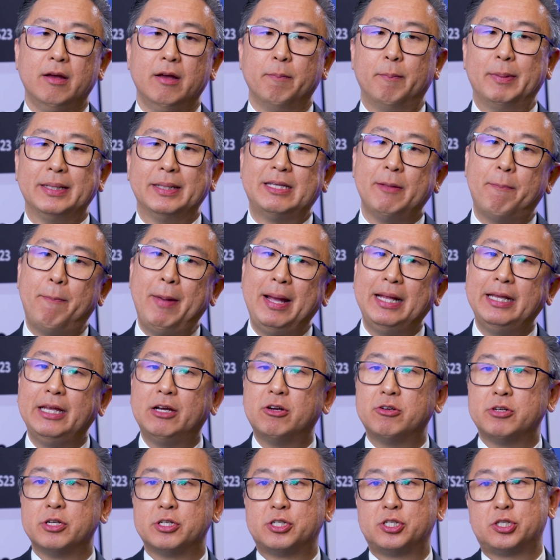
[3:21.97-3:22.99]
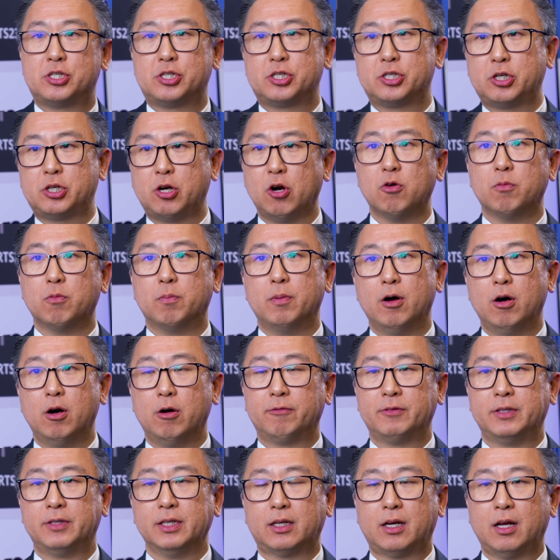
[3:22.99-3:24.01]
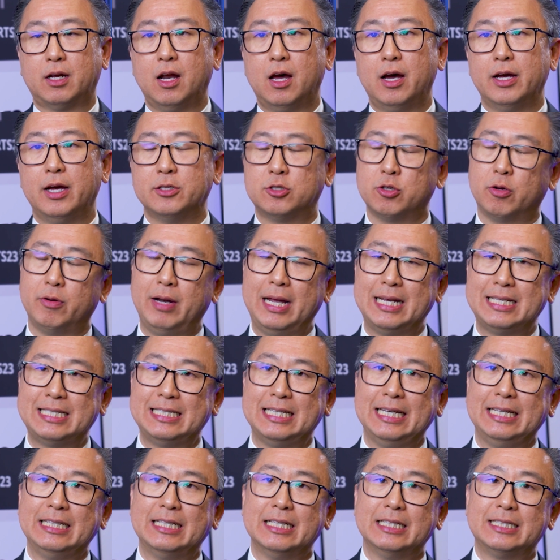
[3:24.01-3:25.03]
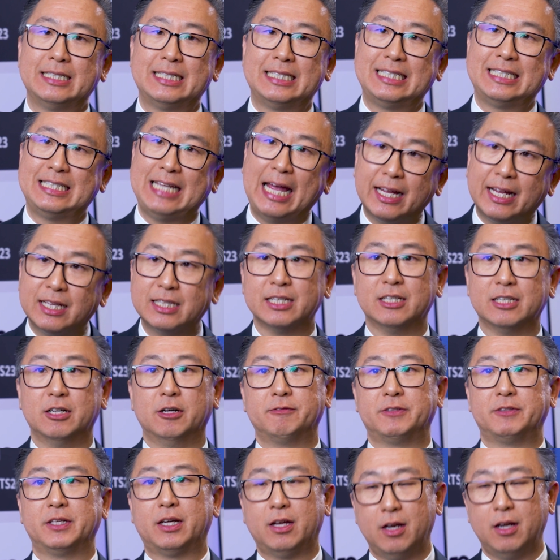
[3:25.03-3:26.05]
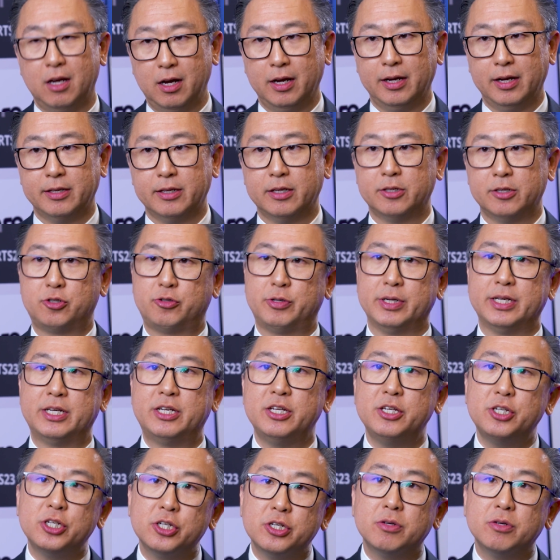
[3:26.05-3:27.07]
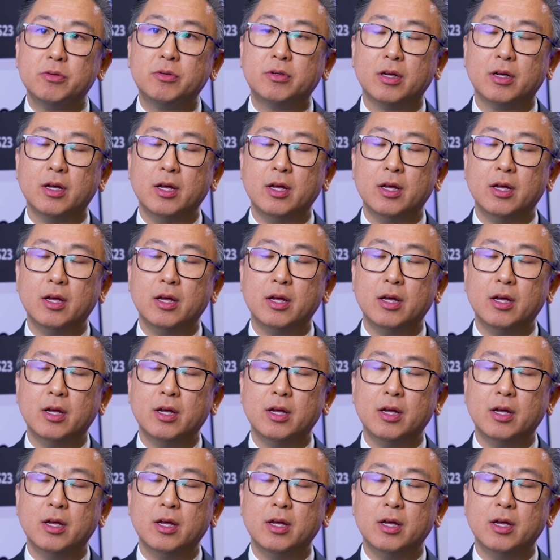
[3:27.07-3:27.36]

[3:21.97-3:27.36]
But depending on the scope of the client, or let's say the sector of the client, traditional